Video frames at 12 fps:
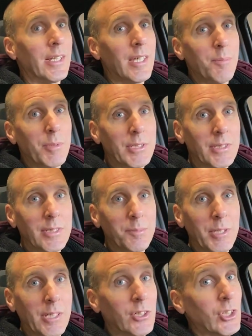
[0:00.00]
keep assist
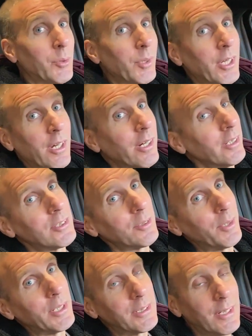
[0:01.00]
because she really hugs the
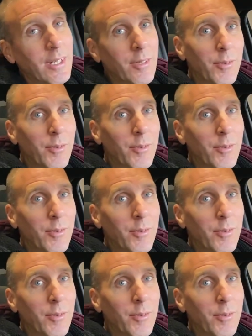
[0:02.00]
right side of